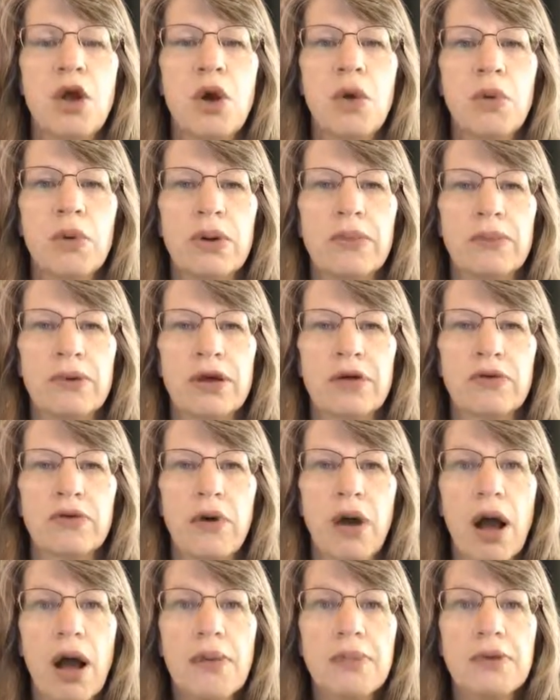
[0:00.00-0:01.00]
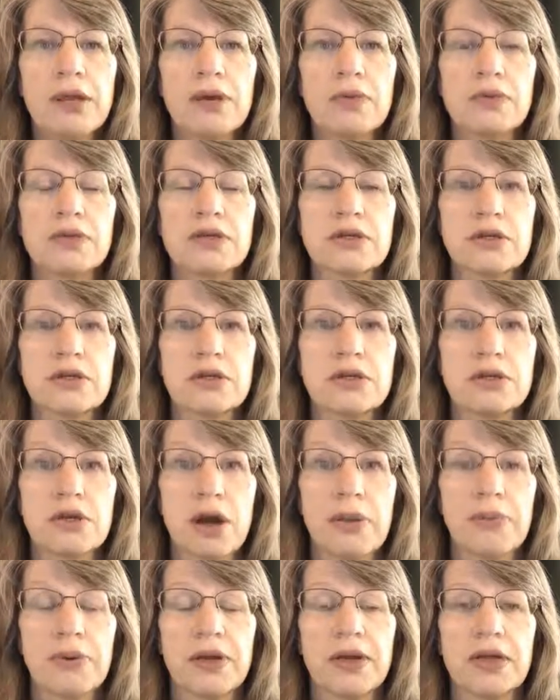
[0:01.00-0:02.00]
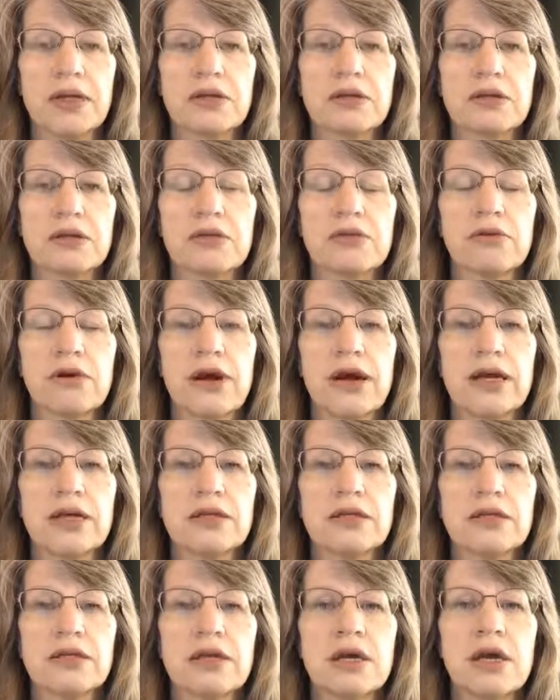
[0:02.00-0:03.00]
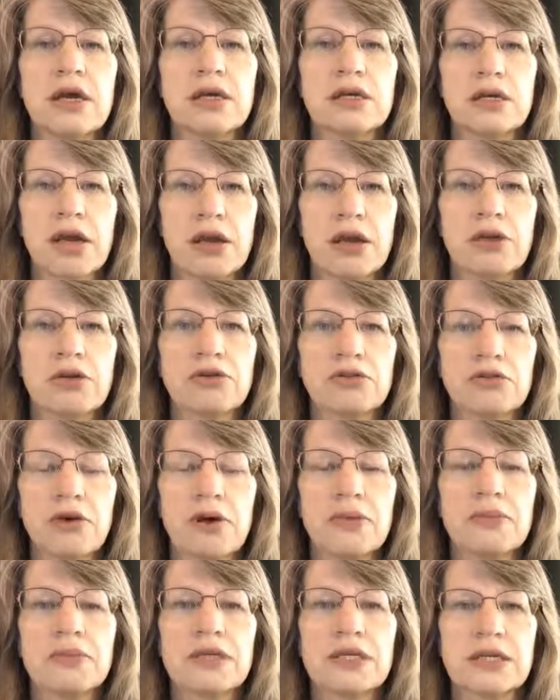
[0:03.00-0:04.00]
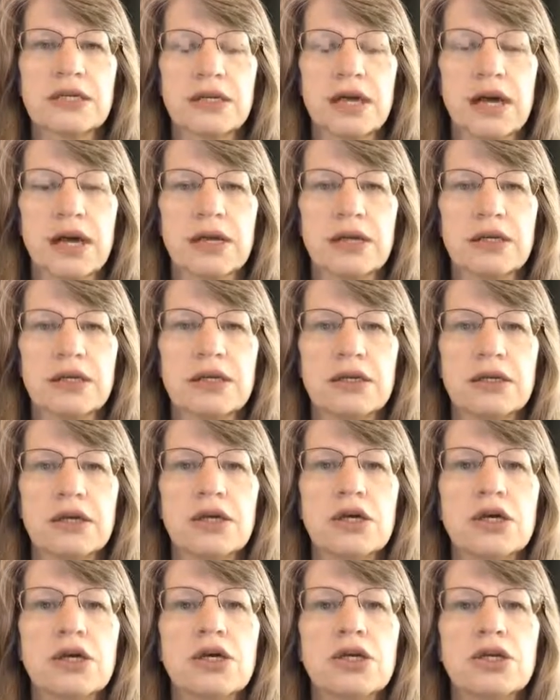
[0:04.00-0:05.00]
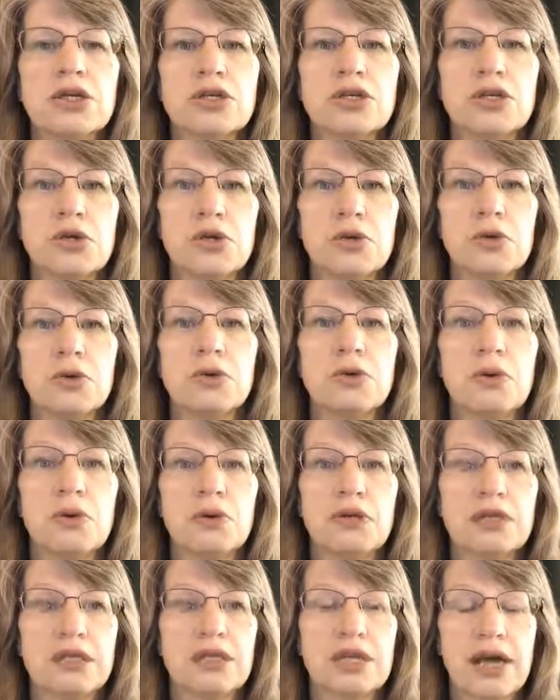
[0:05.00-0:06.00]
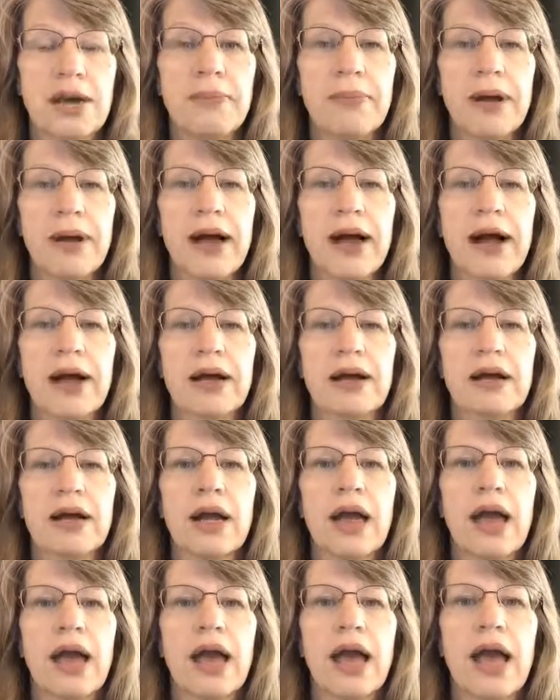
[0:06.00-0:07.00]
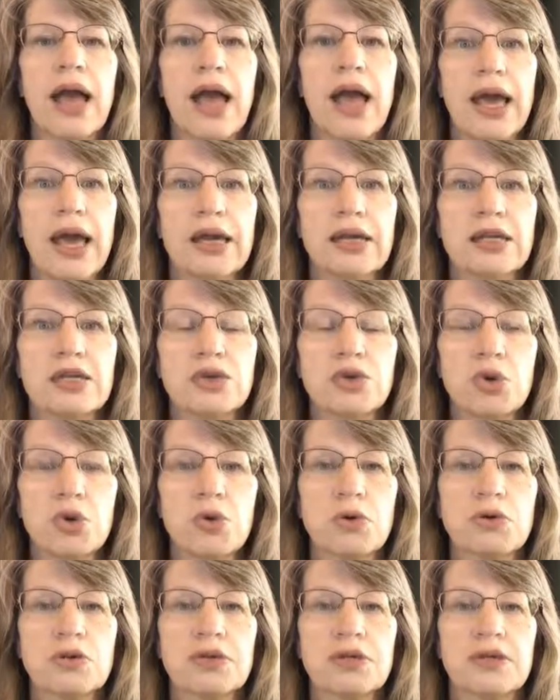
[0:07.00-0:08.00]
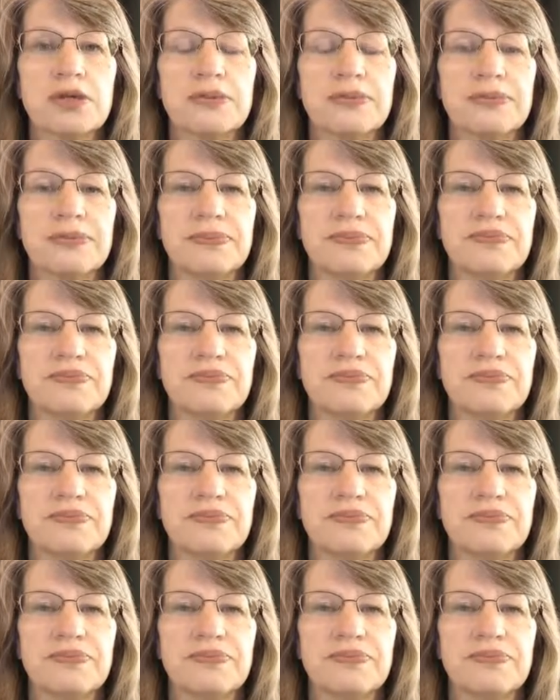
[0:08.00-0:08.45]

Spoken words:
When Mitt Romney was jumping into the race, Donald Trump decided to step back and endorsed him.